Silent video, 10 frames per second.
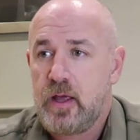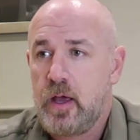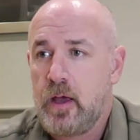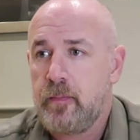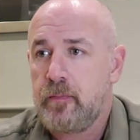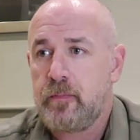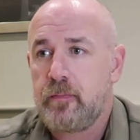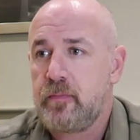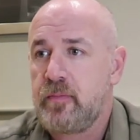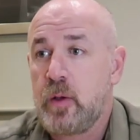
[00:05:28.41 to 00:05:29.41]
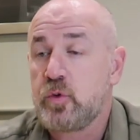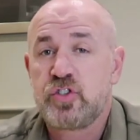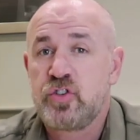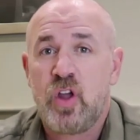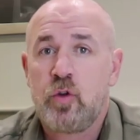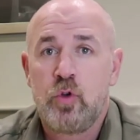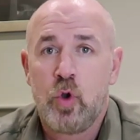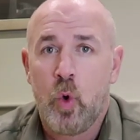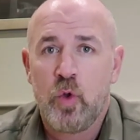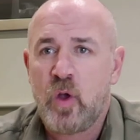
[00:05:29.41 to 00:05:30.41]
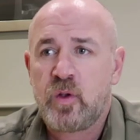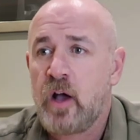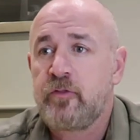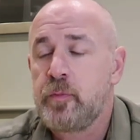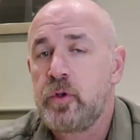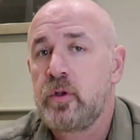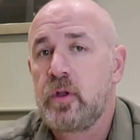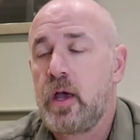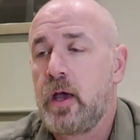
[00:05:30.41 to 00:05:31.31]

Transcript: There was no law, no government.